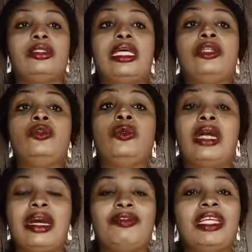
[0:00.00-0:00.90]
that you
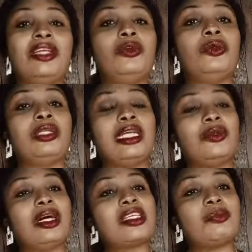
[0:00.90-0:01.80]
have, that you know that
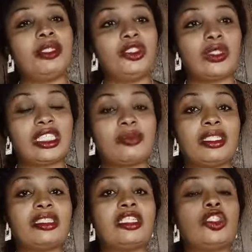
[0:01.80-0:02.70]
you have spiritual
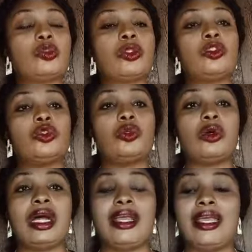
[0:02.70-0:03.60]
spouse. I just want to
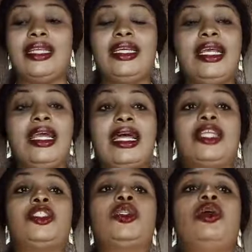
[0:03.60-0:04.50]
go ahead
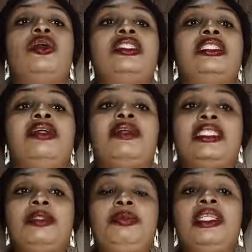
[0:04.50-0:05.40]
and show us the
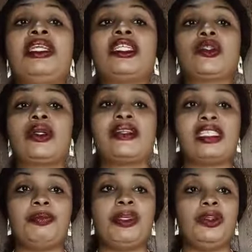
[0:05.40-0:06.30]
recipe, the natural
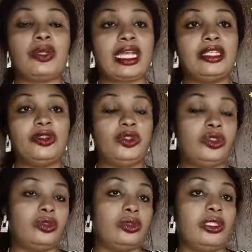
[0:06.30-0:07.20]
recipe you can
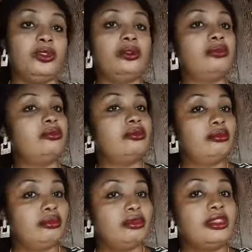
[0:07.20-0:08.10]
use to, you know,
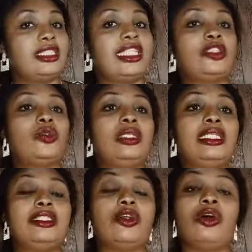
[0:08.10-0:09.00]
settle
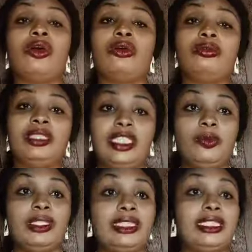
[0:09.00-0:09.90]
it or deal
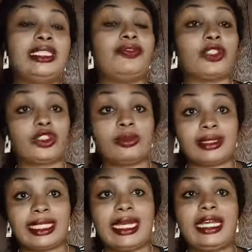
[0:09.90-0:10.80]
with it for some
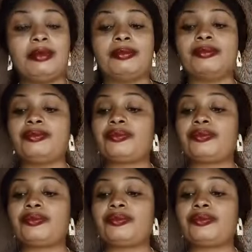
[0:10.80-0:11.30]
time.